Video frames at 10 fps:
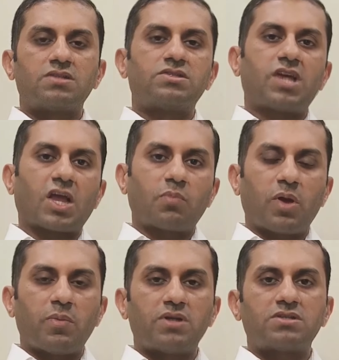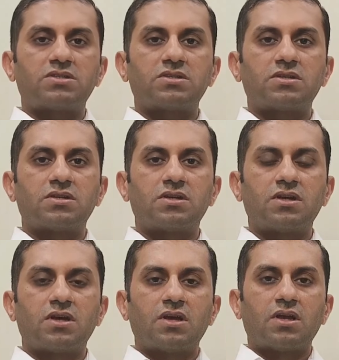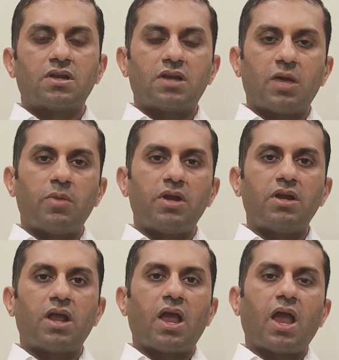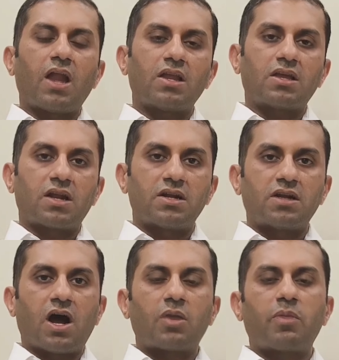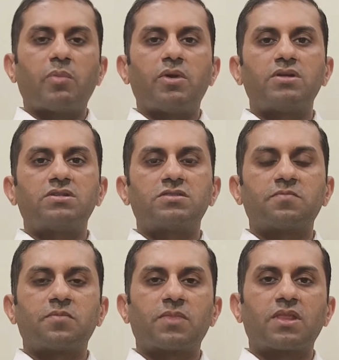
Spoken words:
check payments, debit and credit card payments,